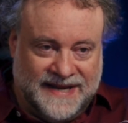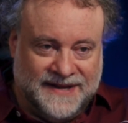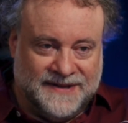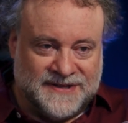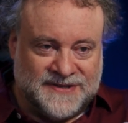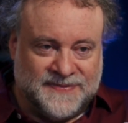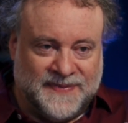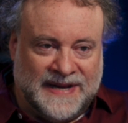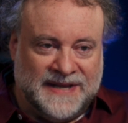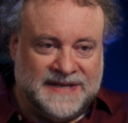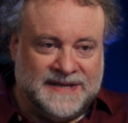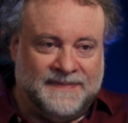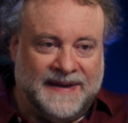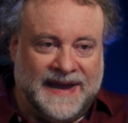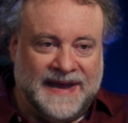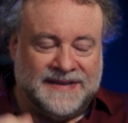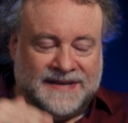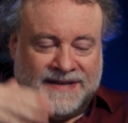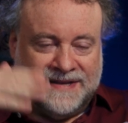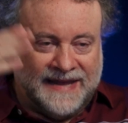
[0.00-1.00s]
Heels when he
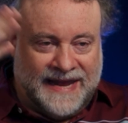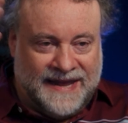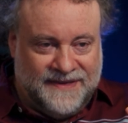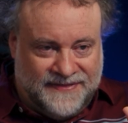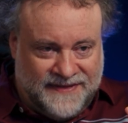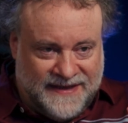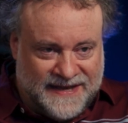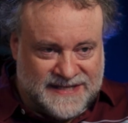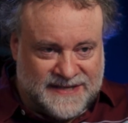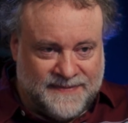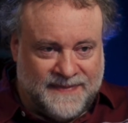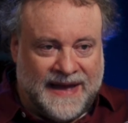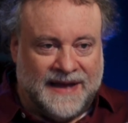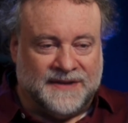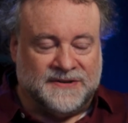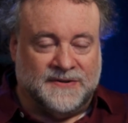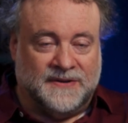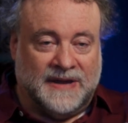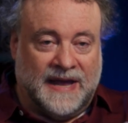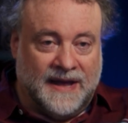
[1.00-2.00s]
debated an atheist
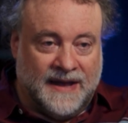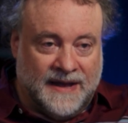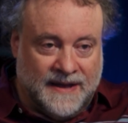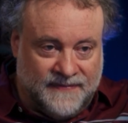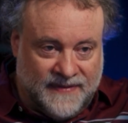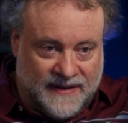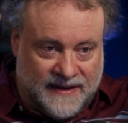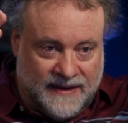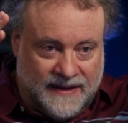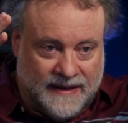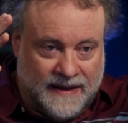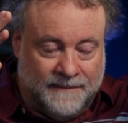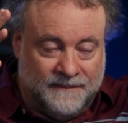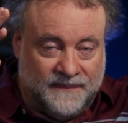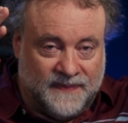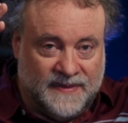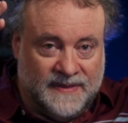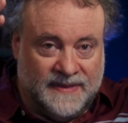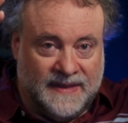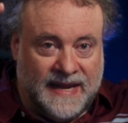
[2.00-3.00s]
about uh, the
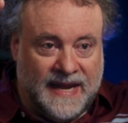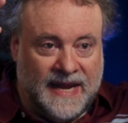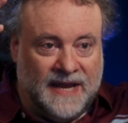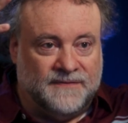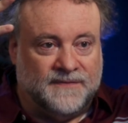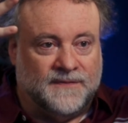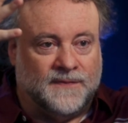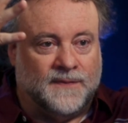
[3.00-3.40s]
um, need